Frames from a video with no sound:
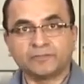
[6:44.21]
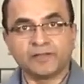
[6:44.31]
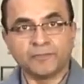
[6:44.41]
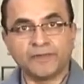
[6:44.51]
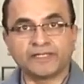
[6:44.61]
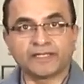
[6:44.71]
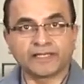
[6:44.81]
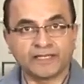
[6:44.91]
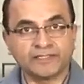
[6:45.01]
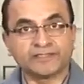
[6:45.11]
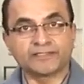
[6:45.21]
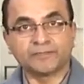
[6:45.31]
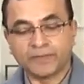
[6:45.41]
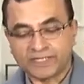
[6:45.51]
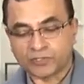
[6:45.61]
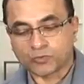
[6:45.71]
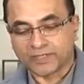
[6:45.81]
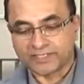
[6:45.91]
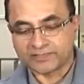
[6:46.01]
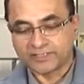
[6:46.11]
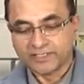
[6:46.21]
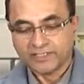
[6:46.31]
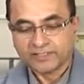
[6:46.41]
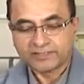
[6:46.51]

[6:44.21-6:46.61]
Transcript: Let me repeat it again. It's a bench vise.